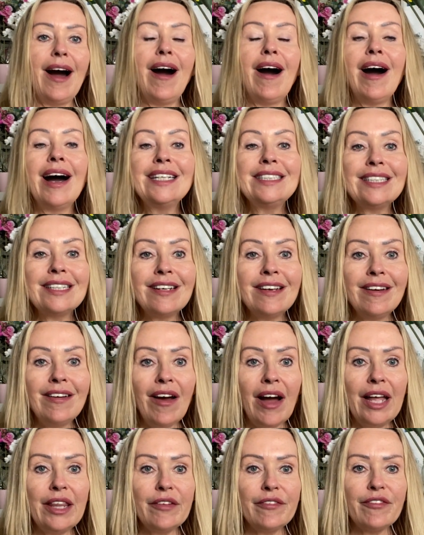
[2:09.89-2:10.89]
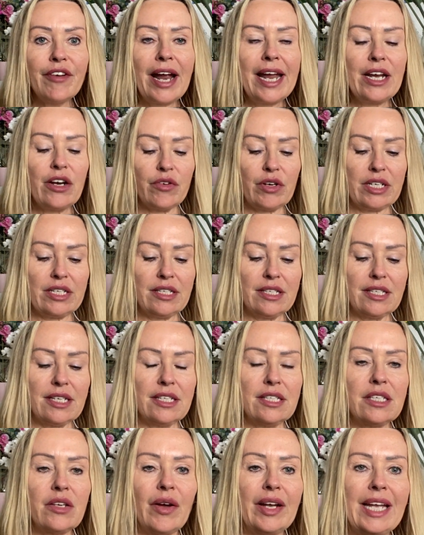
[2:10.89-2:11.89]
I didn't like the fragrance,
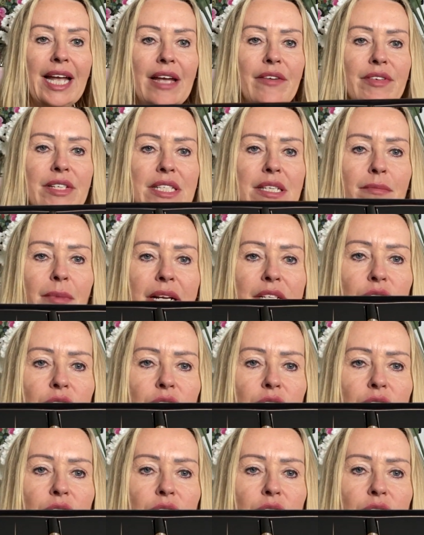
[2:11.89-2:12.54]
and so I gave it to my